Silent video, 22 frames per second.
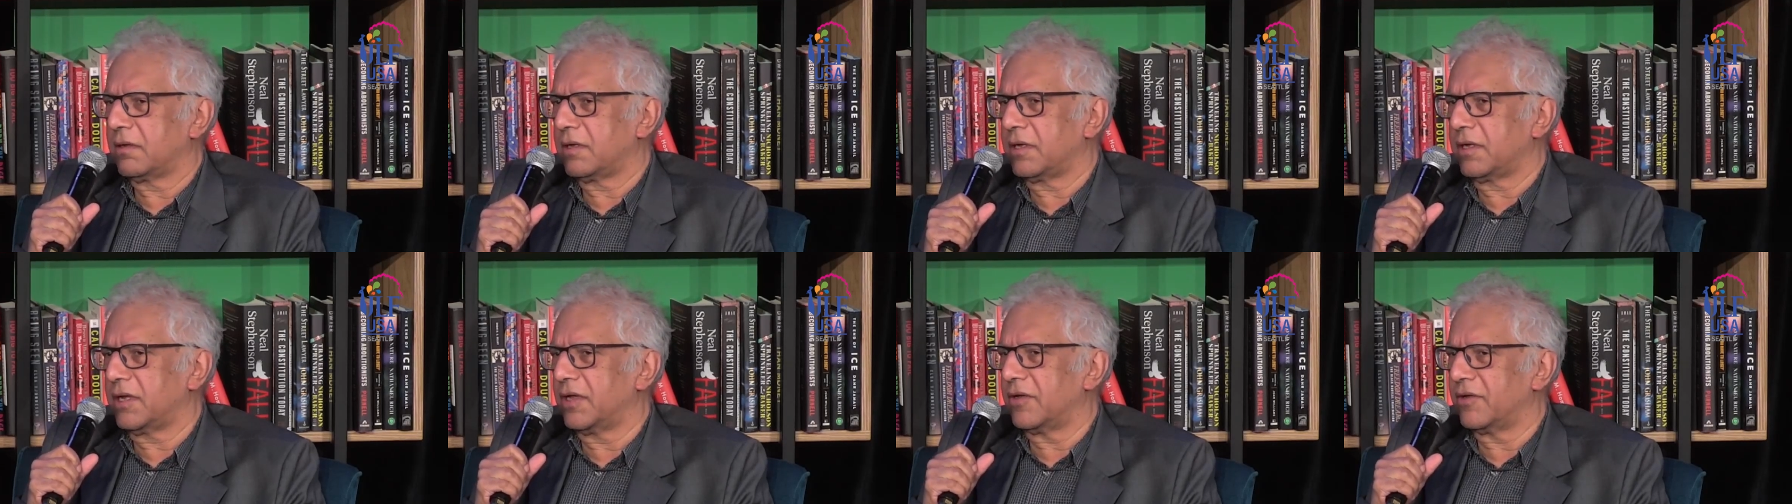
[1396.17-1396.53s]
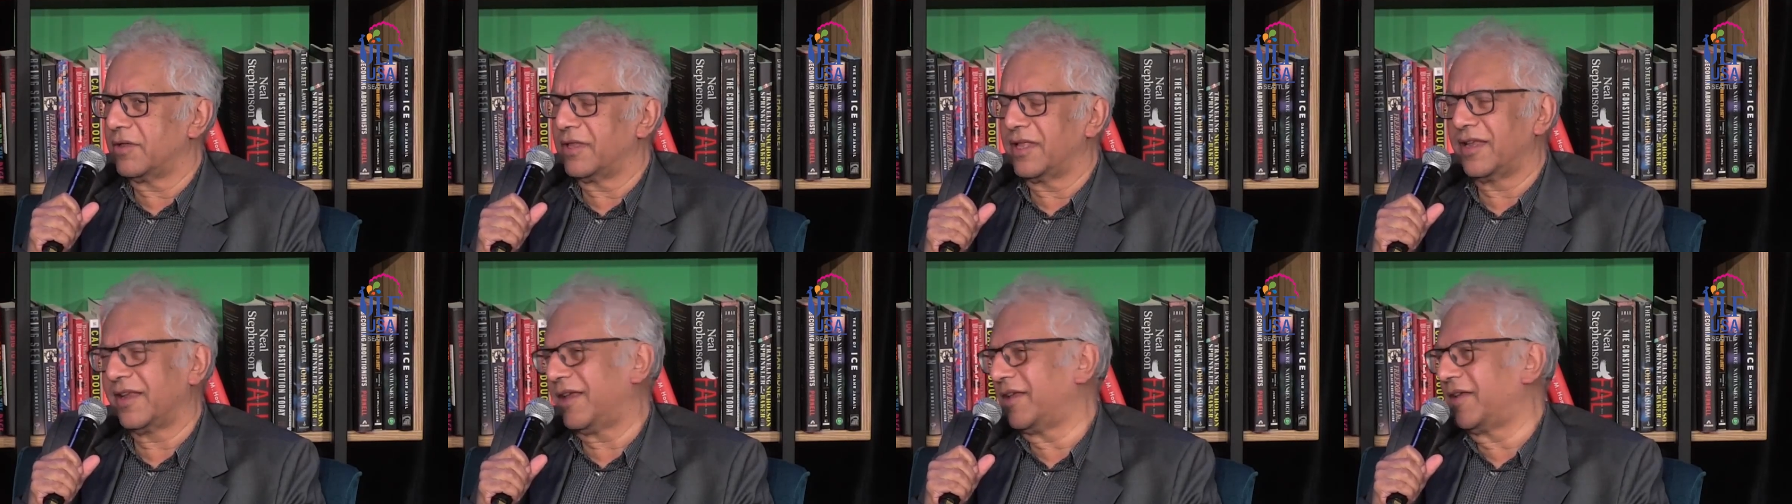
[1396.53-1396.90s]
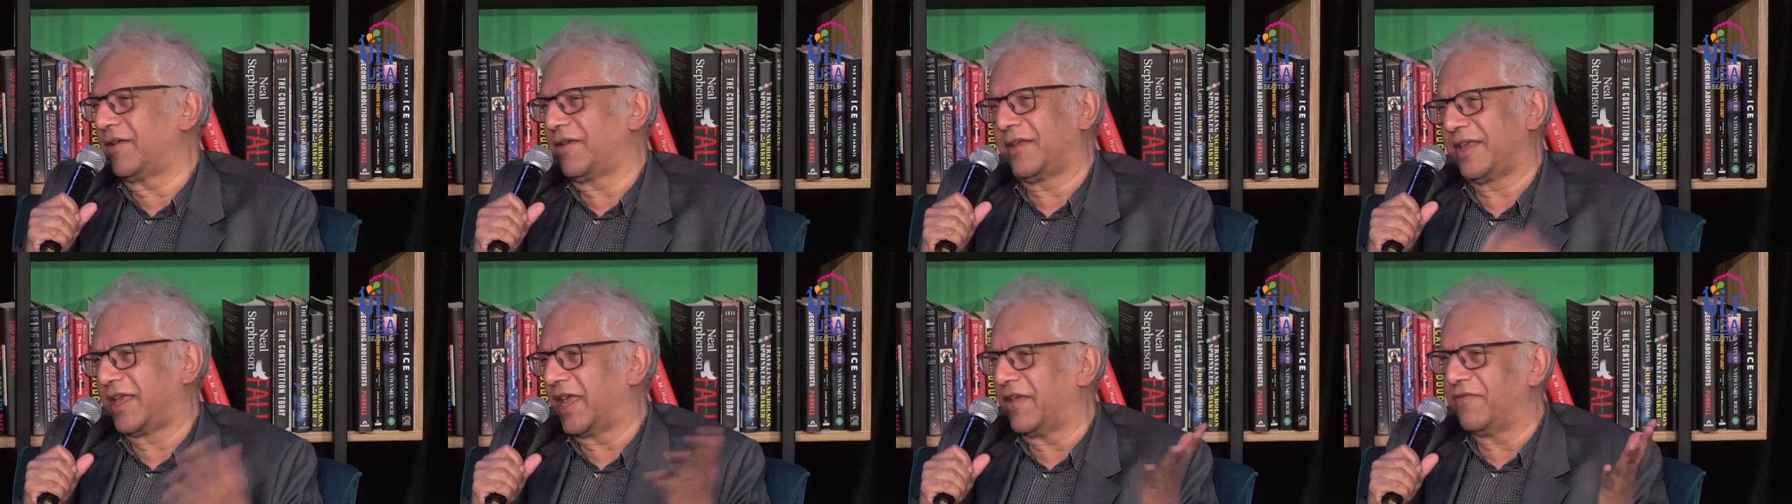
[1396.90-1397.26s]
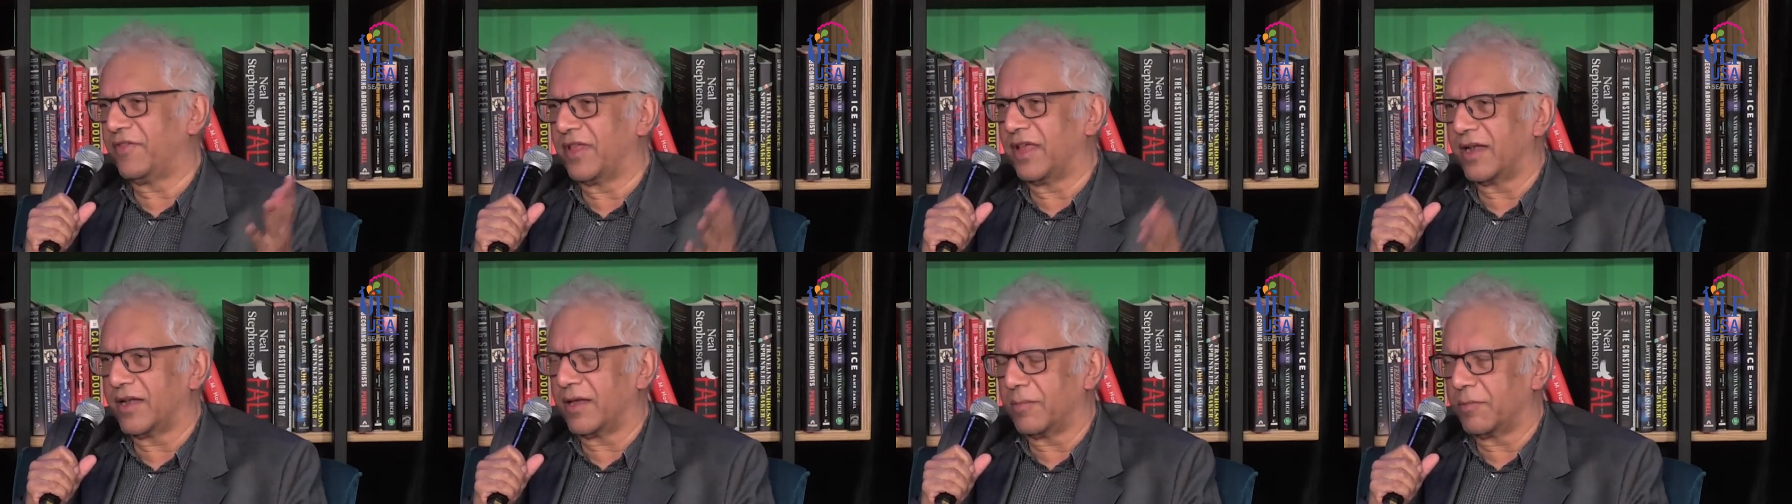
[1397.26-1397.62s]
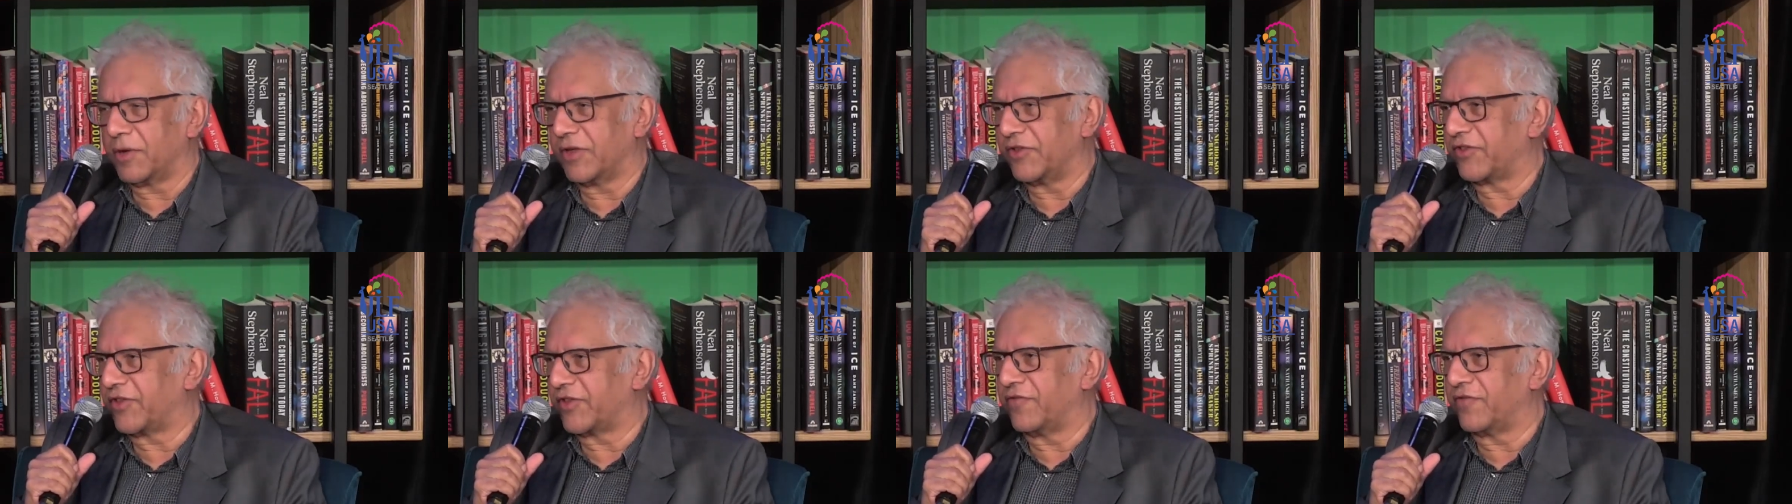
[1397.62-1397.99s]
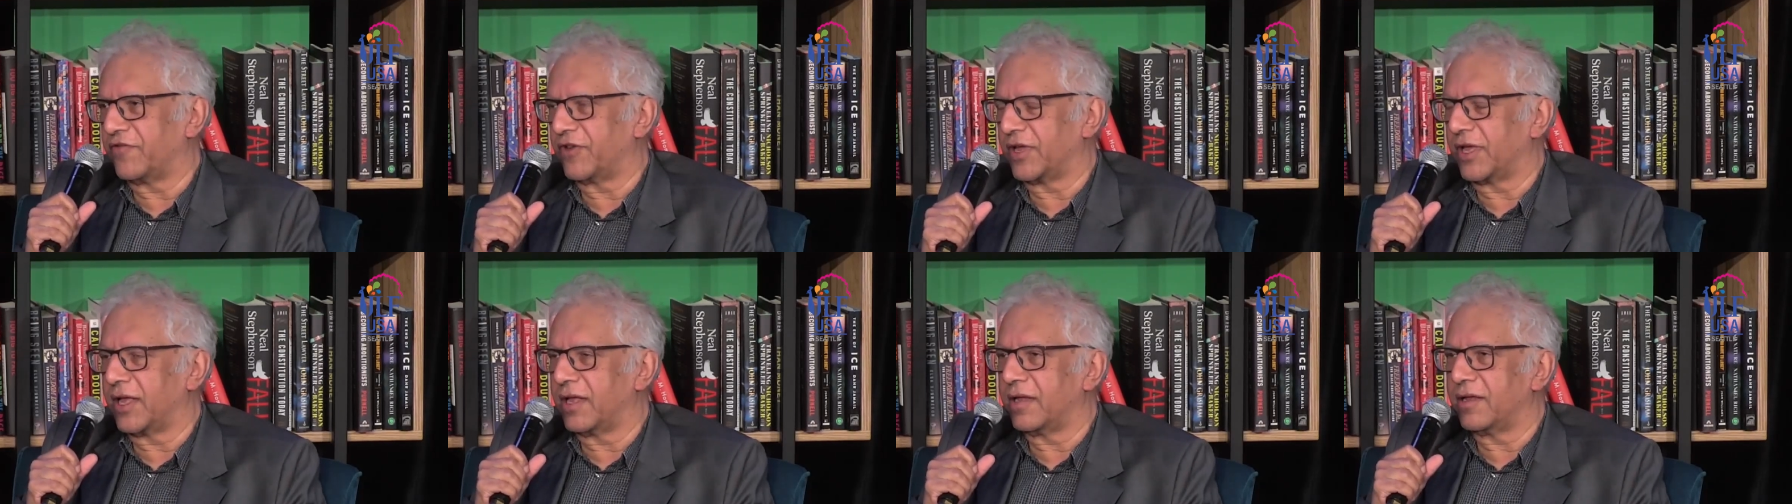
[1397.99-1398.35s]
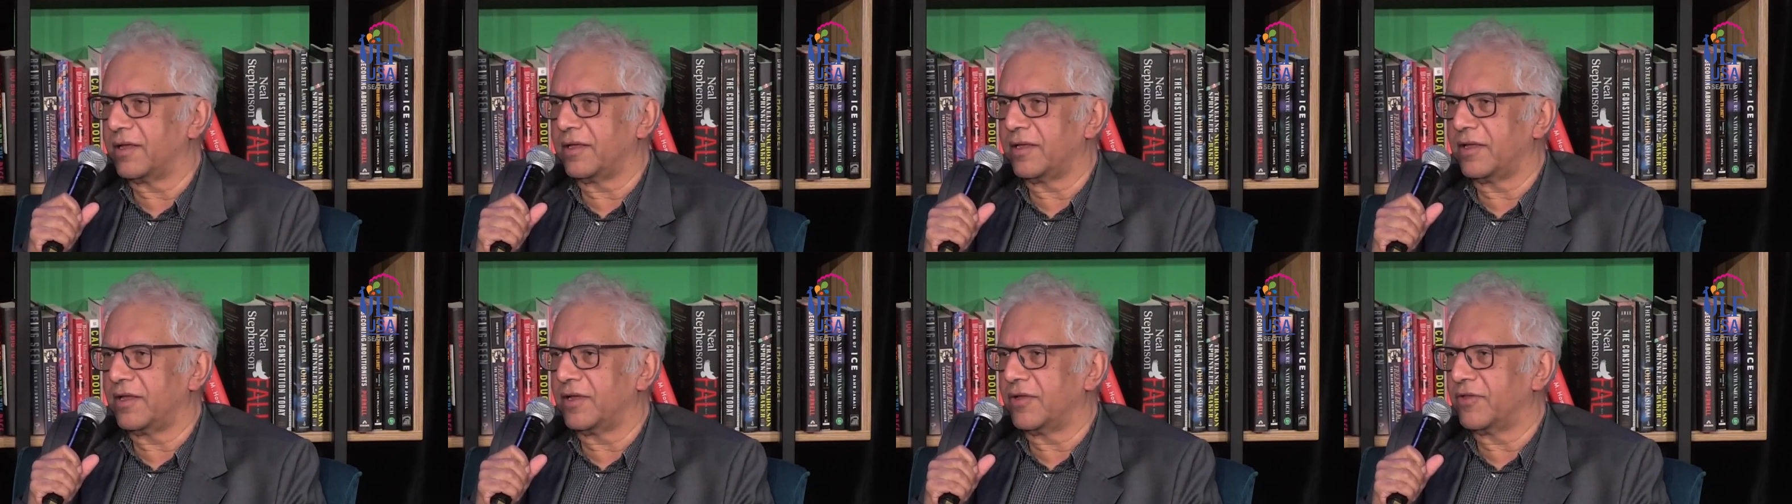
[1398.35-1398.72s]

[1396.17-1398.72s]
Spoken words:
and then I gave that up. I said, forget it,